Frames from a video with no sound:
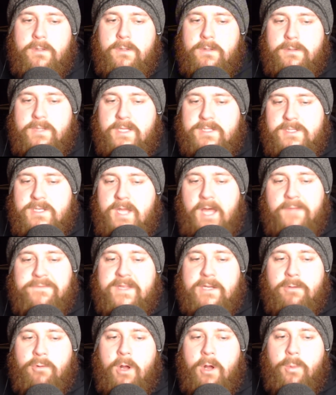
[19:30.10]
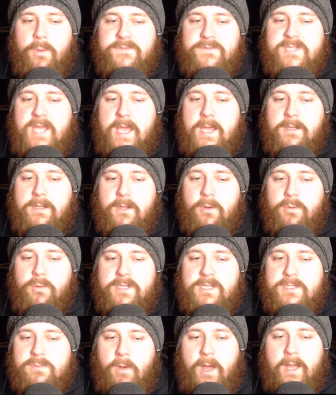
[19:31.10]
There's nothing wrong with saying that all
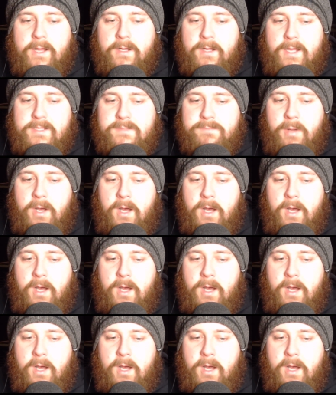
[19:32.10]
these white guys